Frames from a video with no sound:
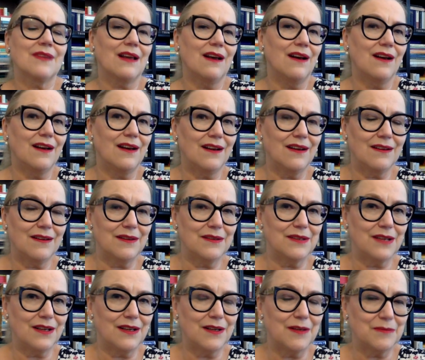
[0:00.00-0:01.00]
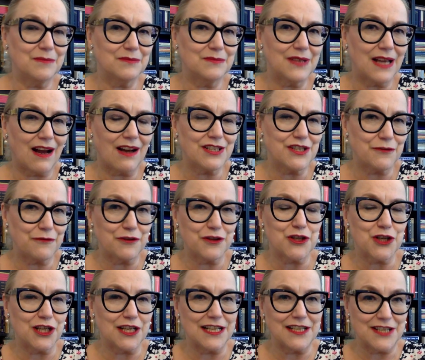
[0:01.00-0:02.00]

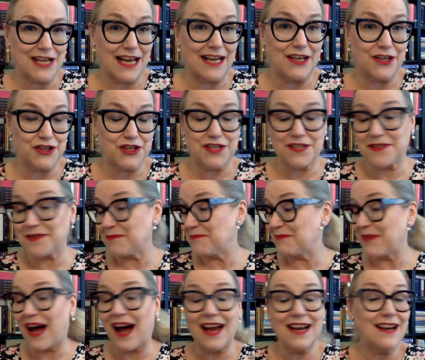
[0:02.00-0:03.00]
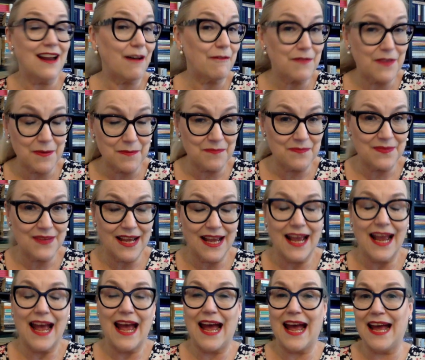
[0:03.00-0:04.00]
artificial intelligence. I love them
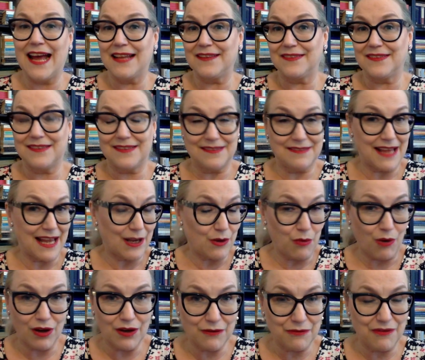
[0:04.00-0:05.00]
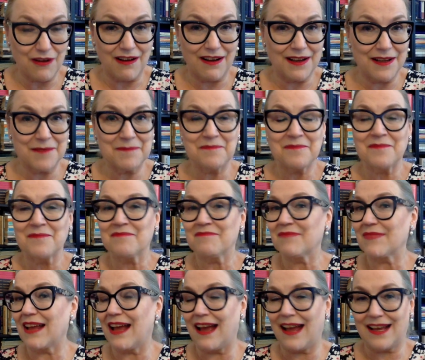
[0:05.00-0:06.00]
and they qualify.
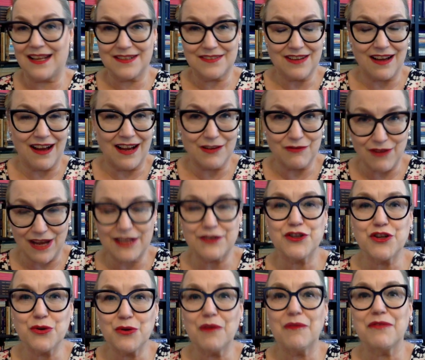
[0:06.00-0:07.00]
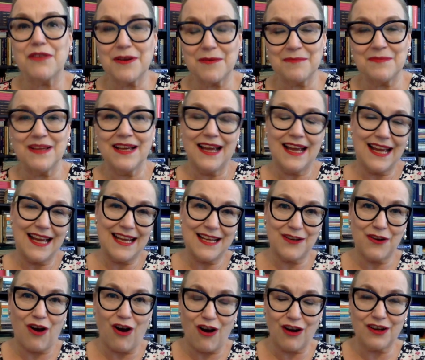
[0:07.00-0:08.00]
And I read two of them in
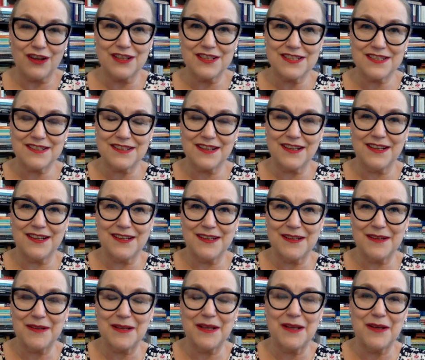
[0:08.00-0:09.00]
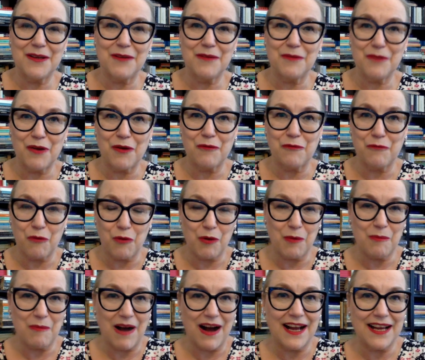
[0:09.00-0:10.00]
August for
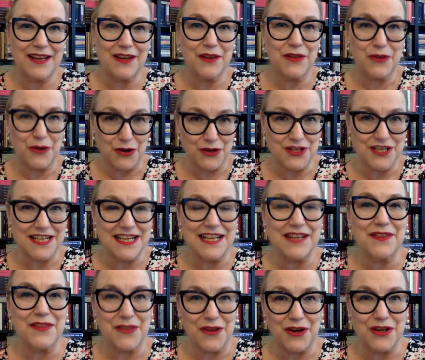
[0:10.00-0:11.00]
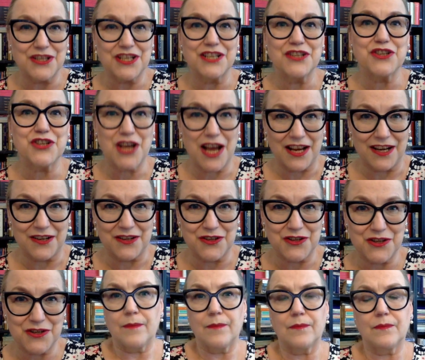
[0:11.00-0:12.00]
my 30 in 30
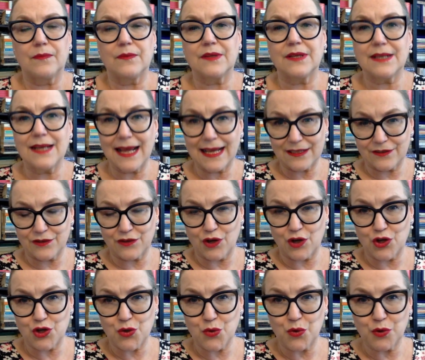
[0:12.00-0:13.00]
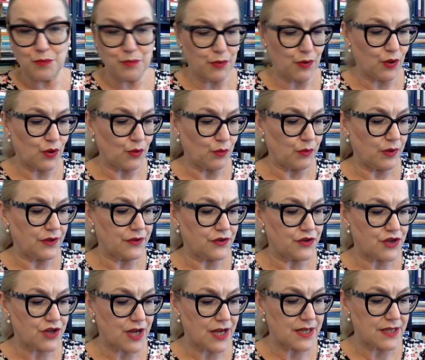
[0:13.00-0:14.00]
challenge. The next short book with
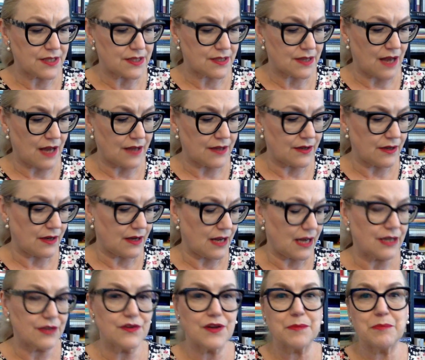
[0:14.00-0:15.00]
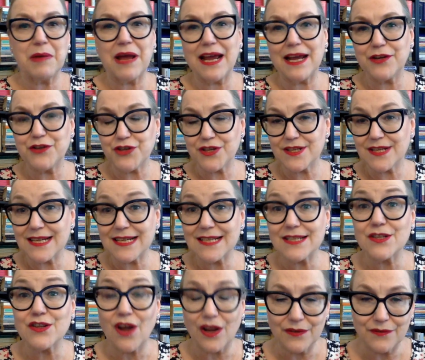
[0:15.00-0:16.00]
just under 100 pages is
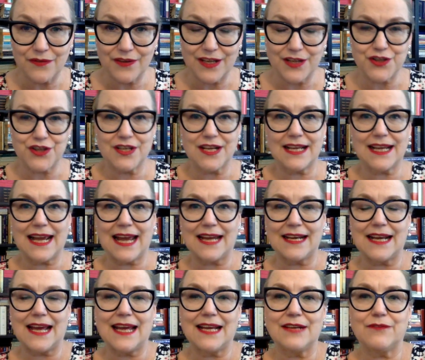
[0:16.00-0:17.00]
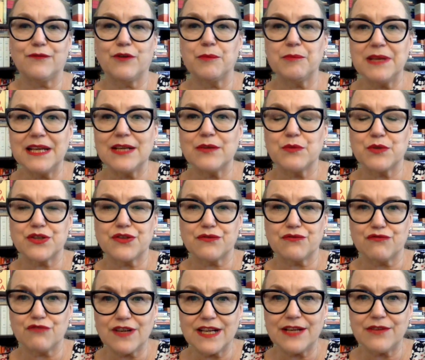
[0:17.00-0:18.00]
nonfiction again. And for me, it was a
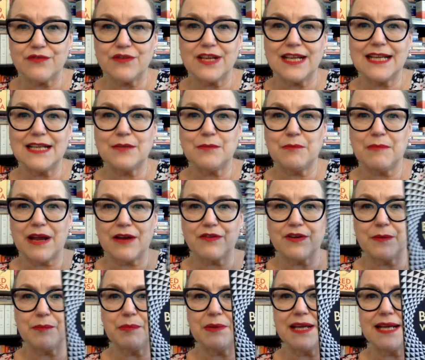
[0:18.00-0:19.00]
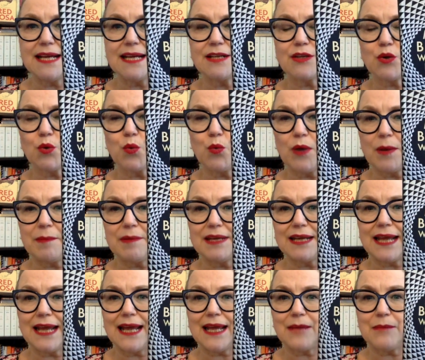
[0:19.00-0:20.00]
reread Mary Beard, Women
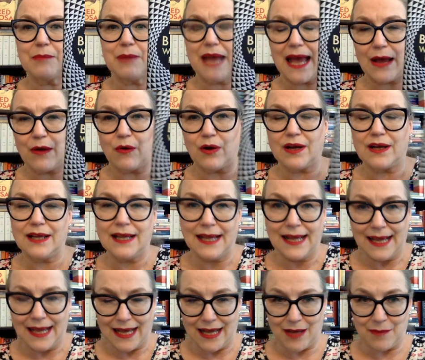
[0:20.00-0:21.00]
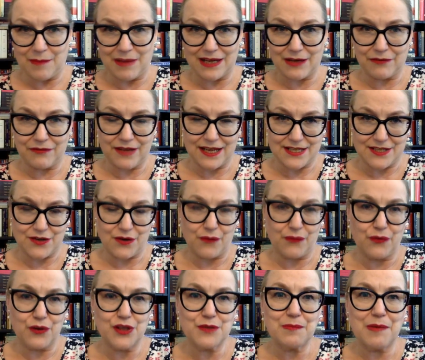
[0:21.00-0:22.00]
and Power, a manifesto,
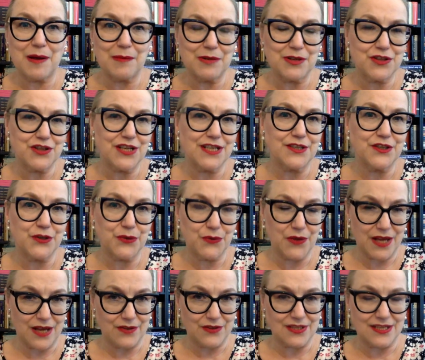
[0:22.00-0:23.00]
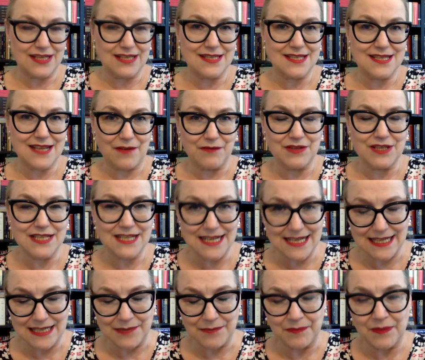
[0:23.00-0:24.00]
first published in
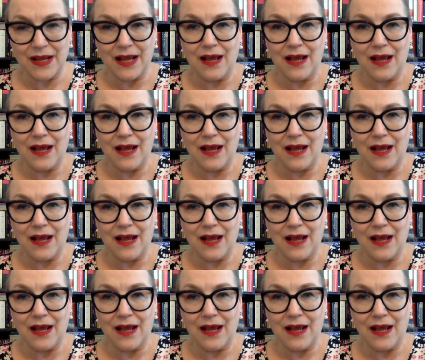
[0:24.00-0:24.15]
2017.